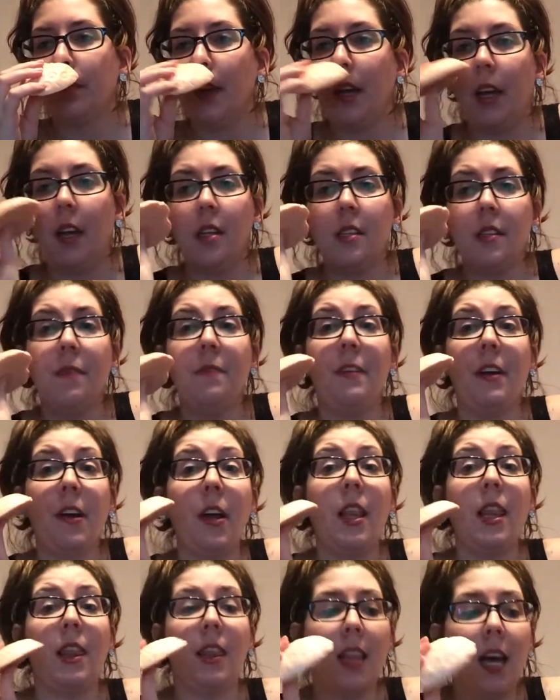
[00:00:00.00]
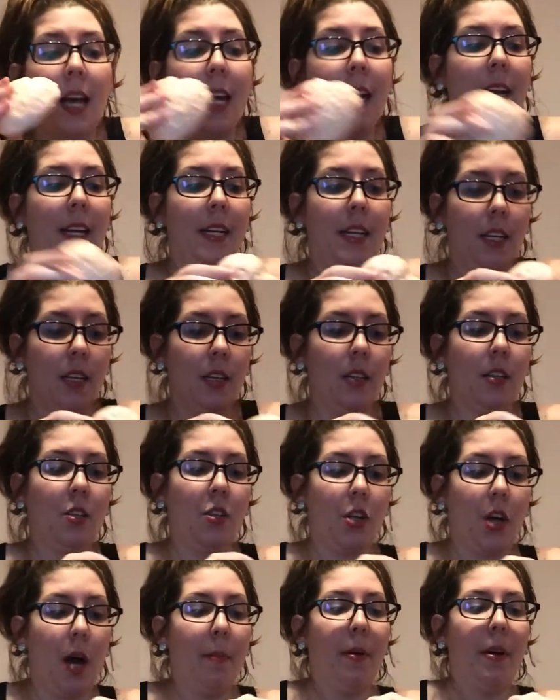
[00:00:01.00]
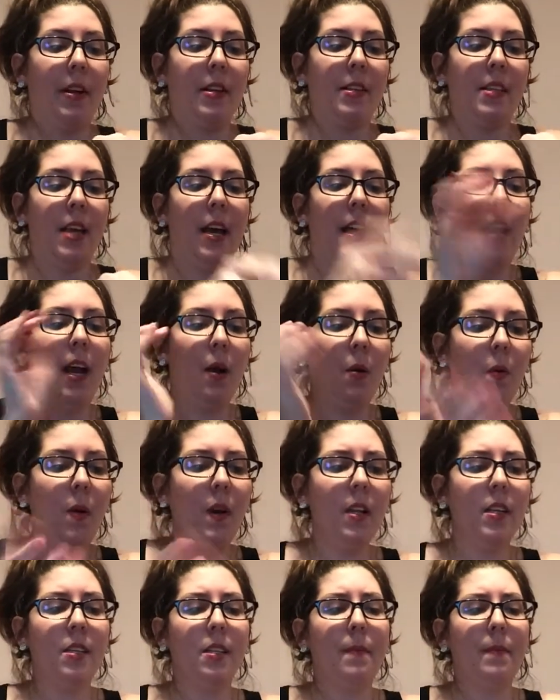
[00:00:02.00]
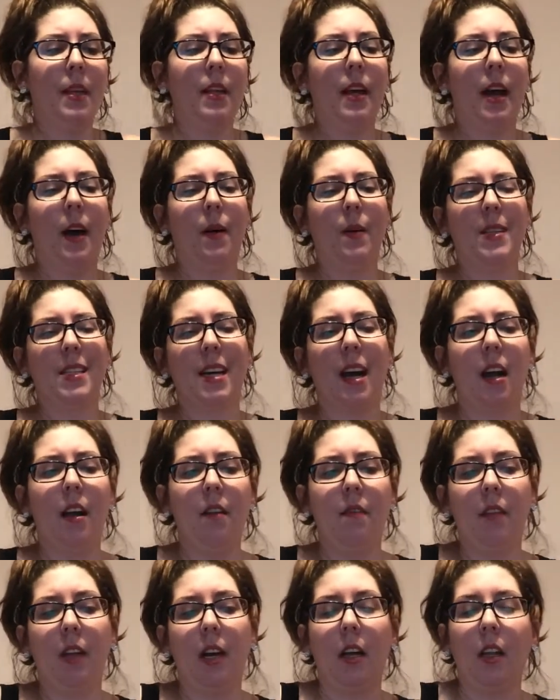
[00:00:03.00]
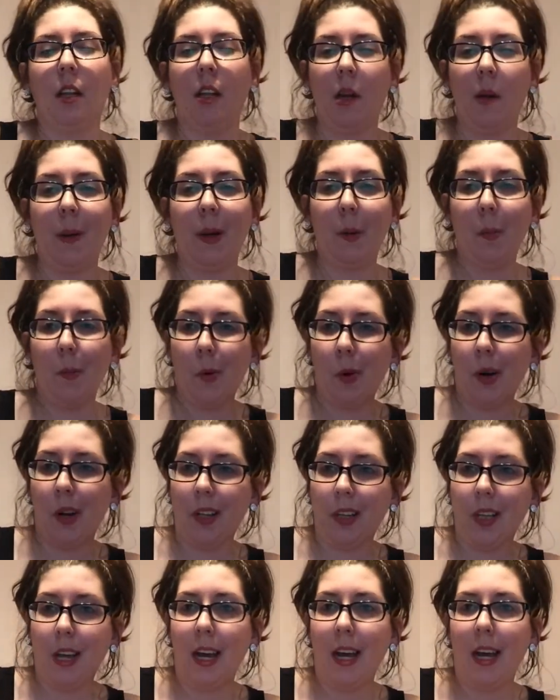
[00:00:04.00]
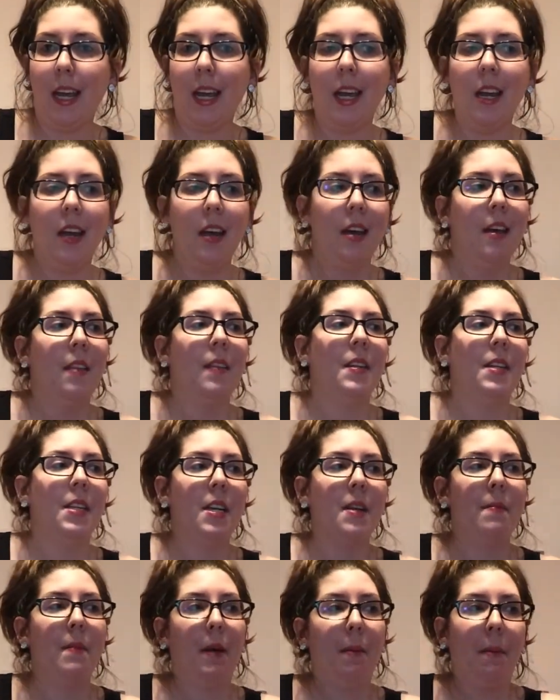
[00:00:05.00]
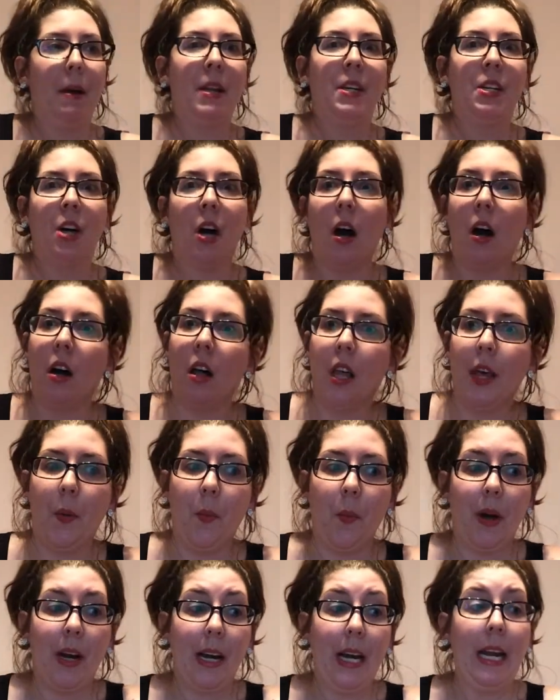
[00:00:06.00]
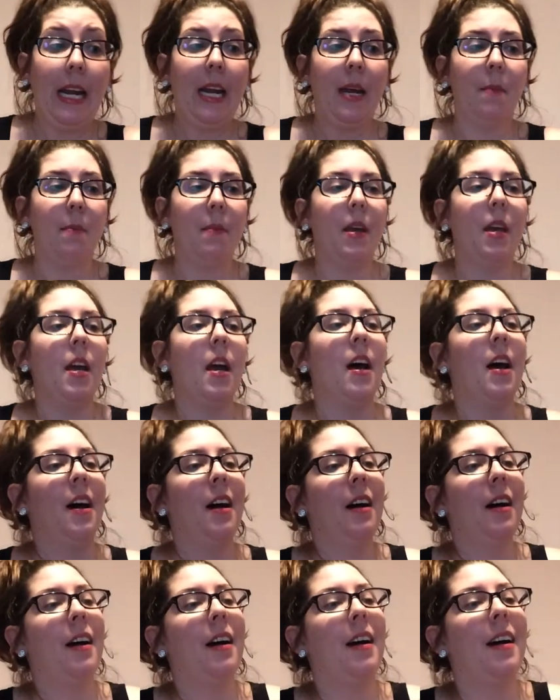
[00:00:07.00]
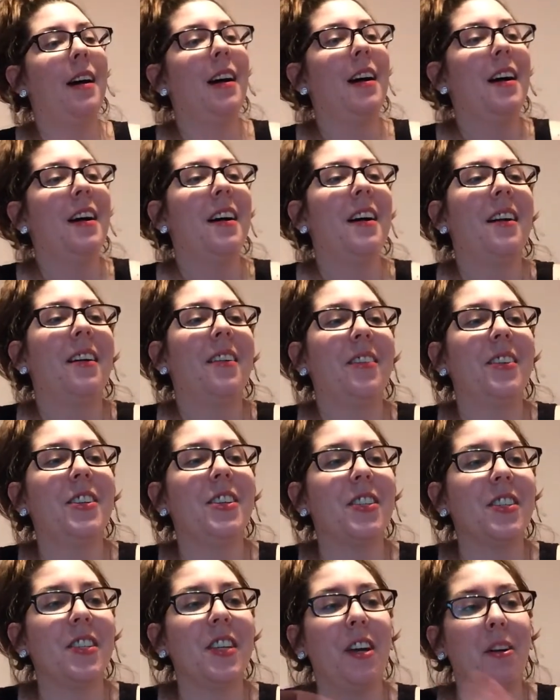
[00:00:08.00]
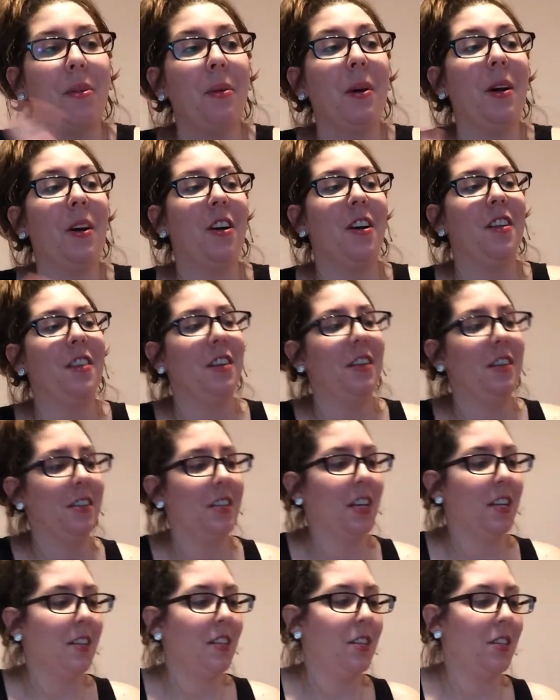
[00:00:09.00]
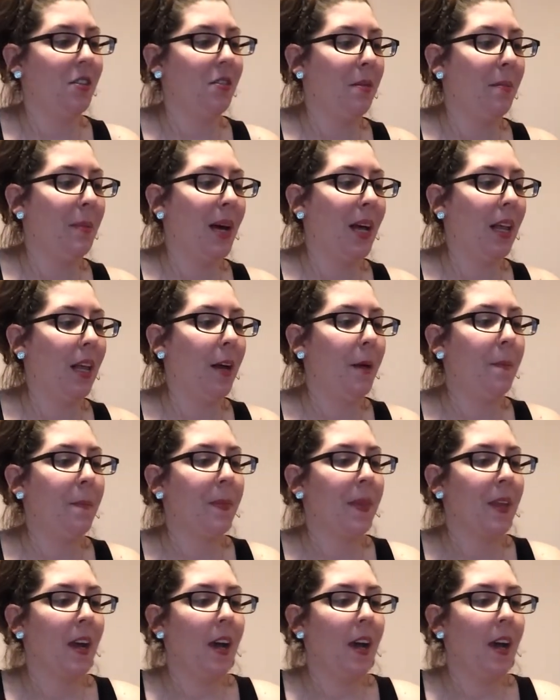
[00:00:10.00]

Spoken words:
It has a very light strawberry scent. I wanted something that was kind of like a little bit more light that didn't make my dog like want to eat me, which is like what all these scents do to Bella.